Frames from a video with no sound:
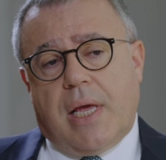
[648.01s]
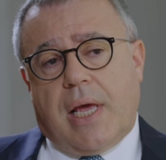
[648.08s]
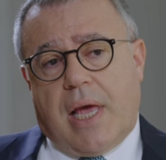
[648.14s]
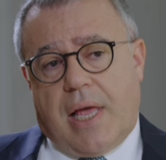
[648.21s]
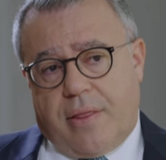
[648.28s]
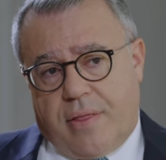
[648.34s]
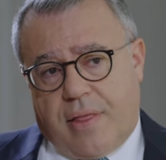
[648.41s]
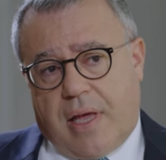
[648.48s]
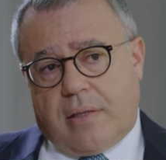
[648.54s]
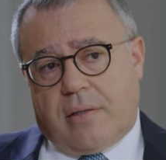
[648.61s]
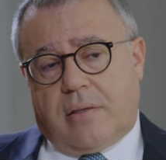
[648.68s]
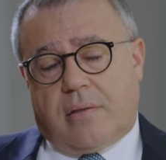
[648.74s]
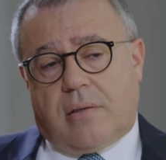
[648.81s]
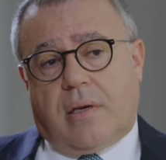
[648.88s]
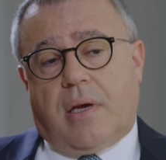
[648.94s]
and
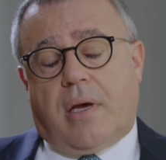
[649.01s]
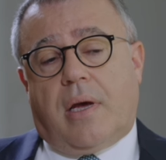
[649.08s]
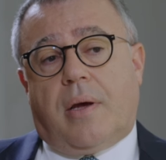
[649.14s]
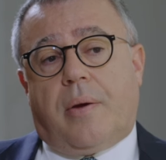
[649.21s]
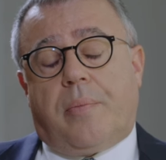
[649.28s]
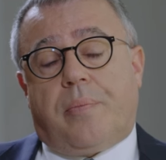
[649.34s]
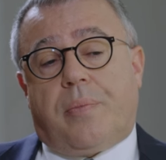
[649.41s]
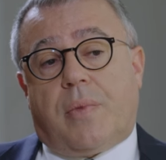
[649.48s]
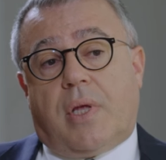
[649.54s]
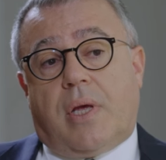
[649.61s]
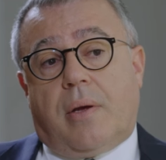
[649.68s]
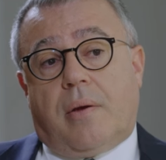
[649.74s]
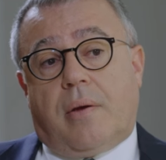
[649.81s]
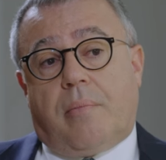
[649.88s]
that um, uh,